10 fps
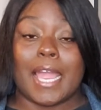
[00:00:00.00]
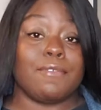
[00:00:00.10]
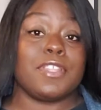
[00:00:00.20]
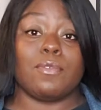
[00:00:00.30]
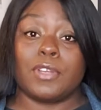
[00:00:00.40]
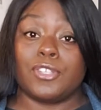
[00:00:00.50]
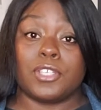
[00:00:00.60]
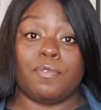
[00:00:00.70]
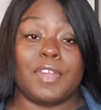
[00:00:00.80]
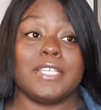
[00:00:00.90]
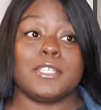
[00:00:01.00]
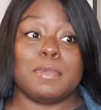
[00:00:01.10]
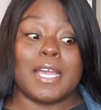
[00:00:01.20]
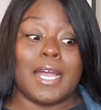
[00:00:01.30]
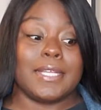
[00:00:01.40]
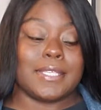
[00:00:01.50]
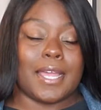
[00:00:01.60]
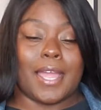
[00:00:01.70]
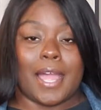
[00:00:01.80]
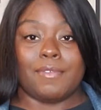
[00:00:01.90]
everything really just fits because I
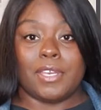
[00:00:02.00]
have